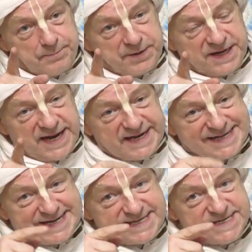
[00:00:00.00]
but
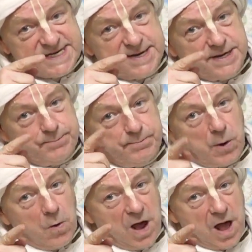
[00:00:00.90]
it is
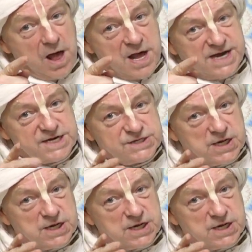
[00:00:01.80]
moha, it is